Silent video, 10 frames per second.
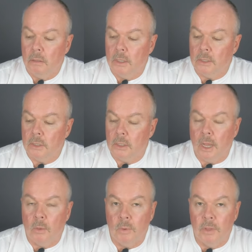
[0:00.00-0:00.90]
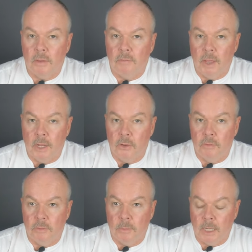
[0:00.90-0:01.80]
Let's start with value
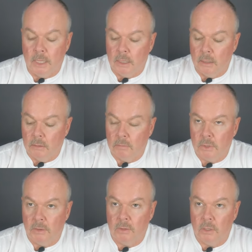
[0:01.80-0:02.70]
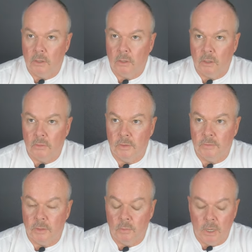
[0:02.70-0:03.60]
for money. seventeen dollars
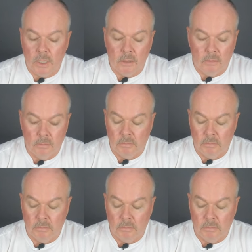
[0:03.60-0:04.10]
fifty-one,